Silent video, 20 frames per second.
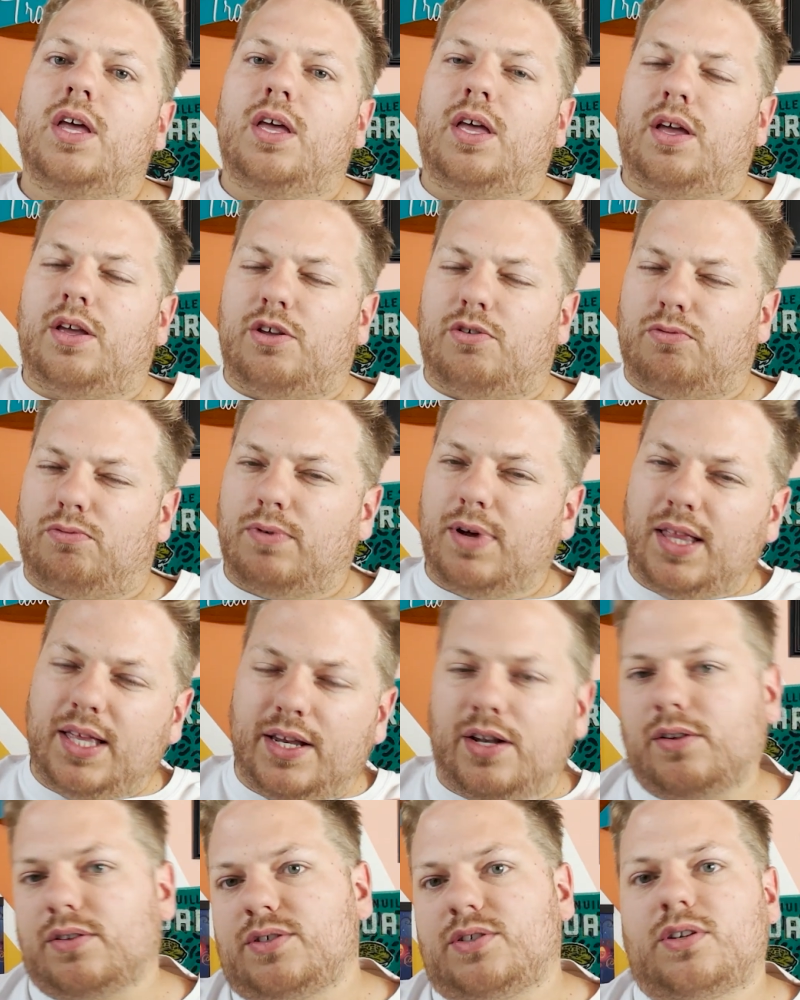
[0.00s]
You really
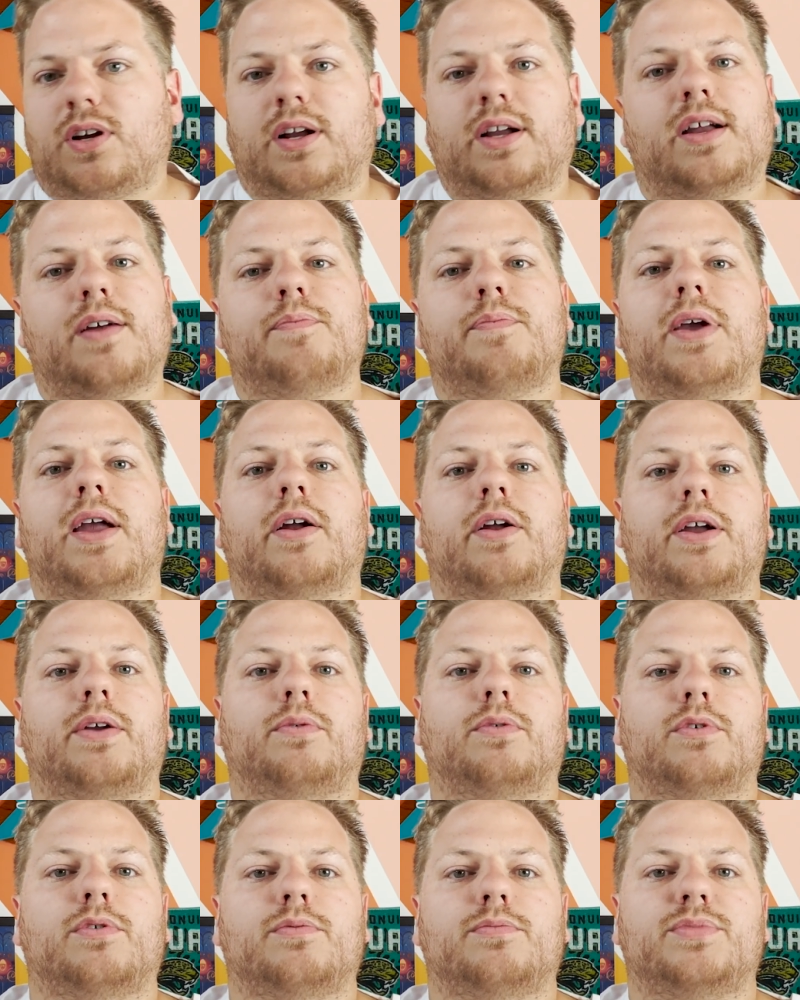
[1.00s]
don't start comparing
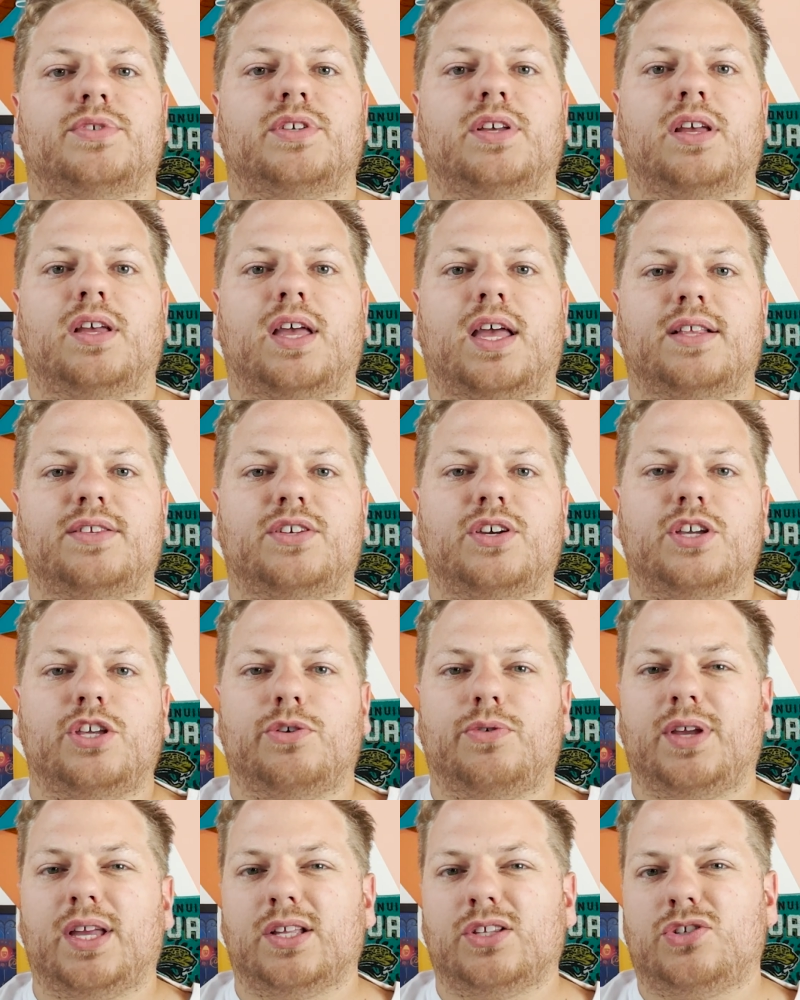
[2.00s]
rooms until
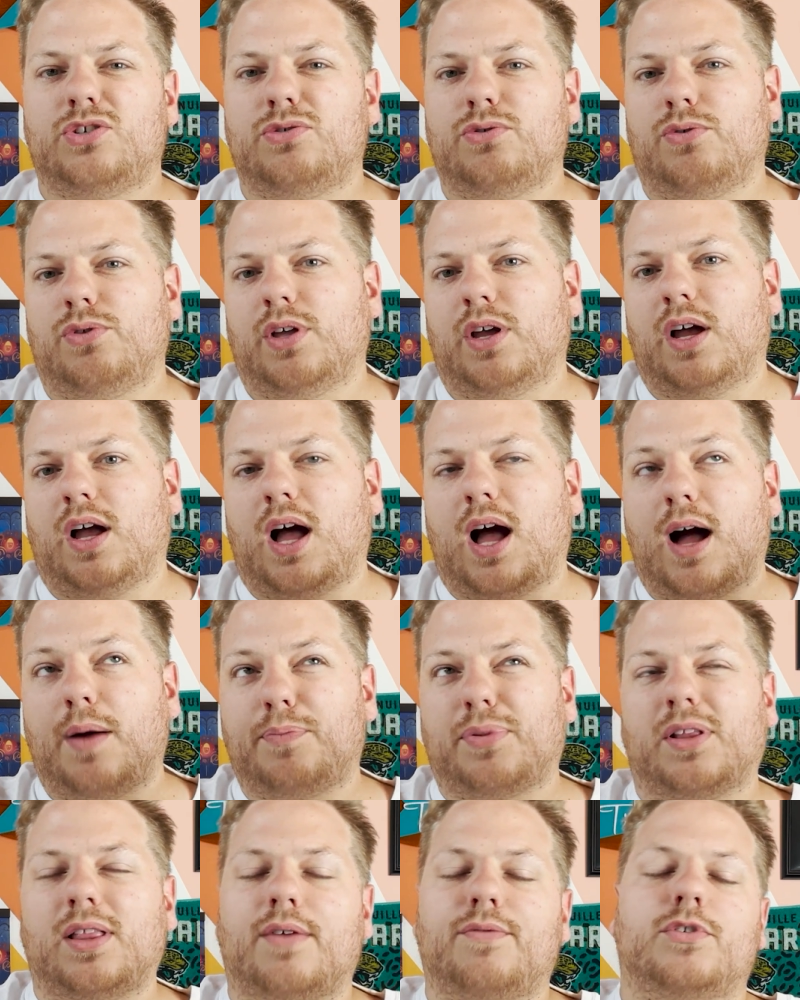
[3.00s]
you get to the
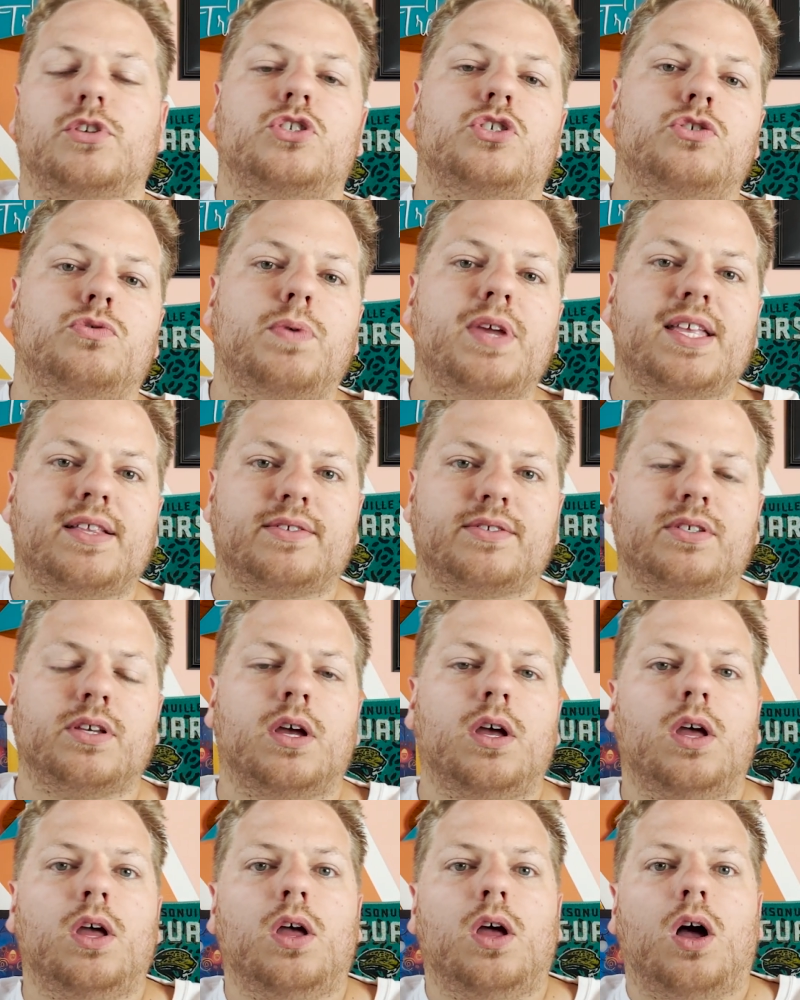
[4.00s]
upper level suites
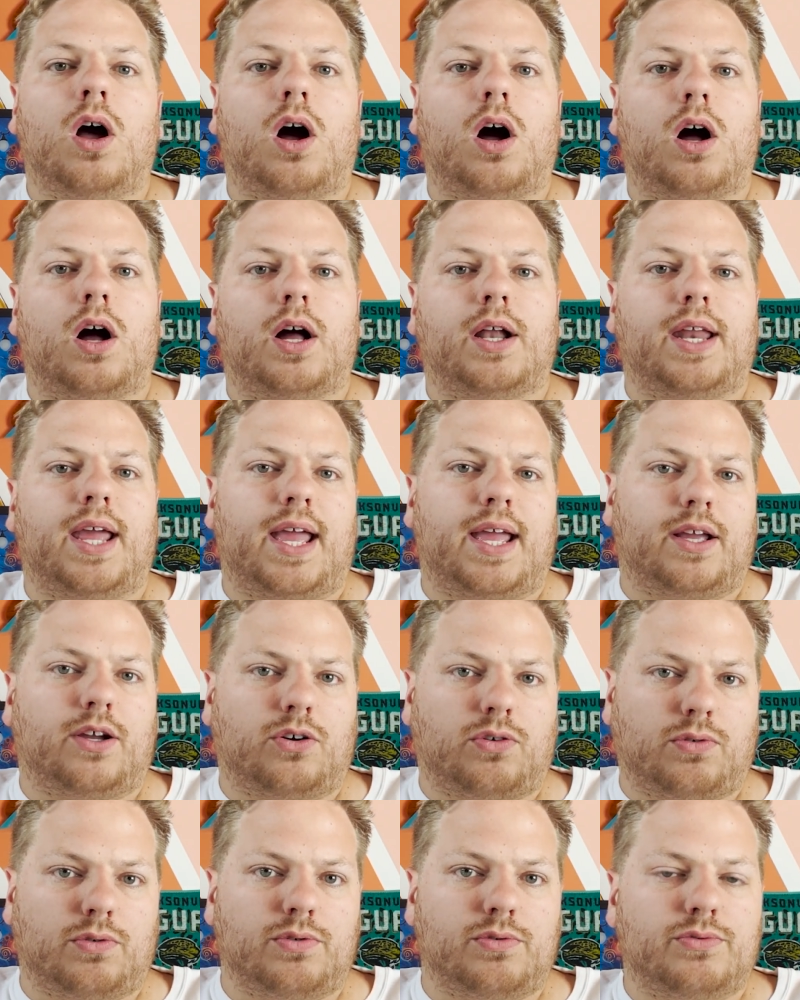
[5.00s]
on a
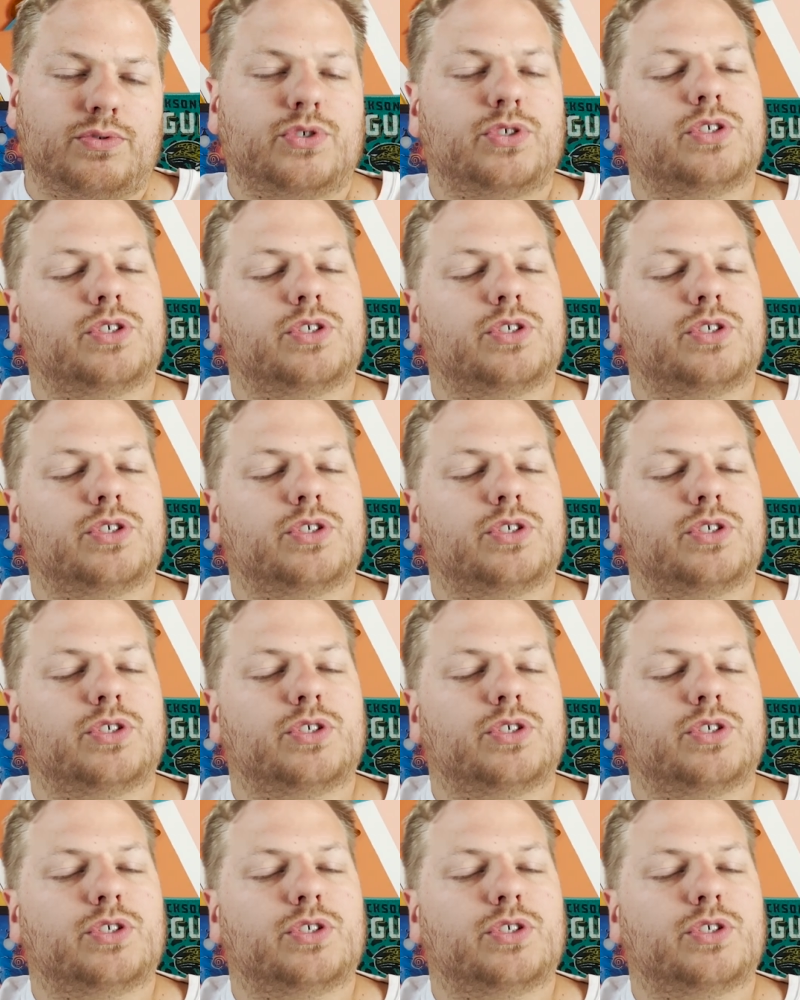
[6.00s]
cruise.